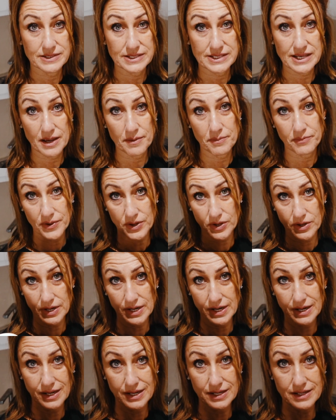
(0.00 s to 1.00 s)
tape you're going
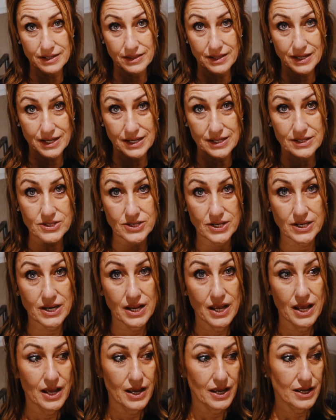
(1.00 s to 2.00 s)
to need in the kitchen.
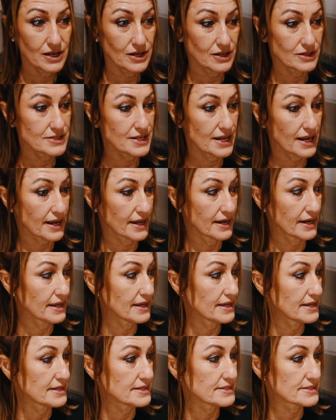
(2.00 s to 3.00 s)
It looks like an
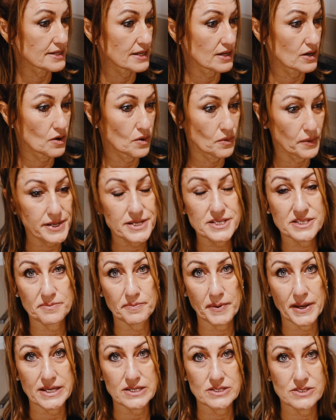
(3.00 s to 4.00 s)
easy, quick
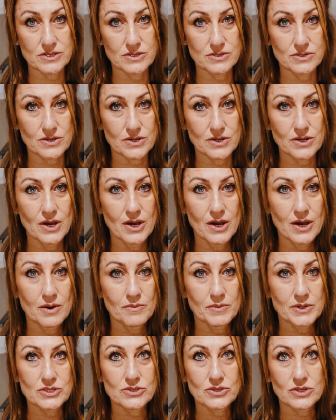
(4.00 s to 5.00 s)
space to do,
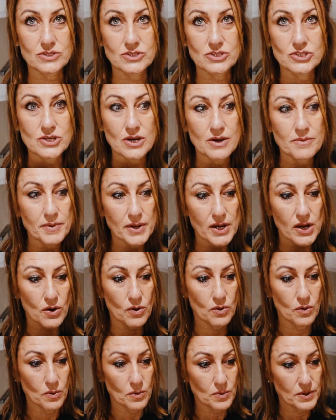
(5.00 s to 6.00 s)
but it's got so many
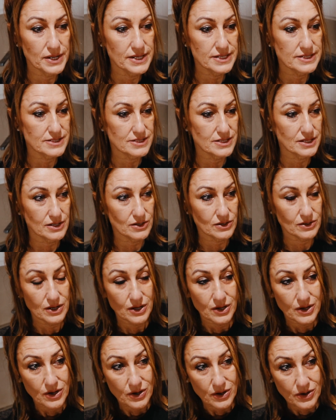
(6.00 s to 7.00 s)
corners and
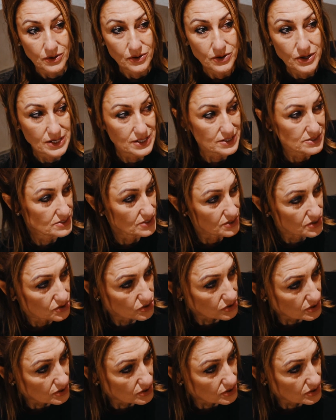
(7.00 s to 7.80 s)
hookies and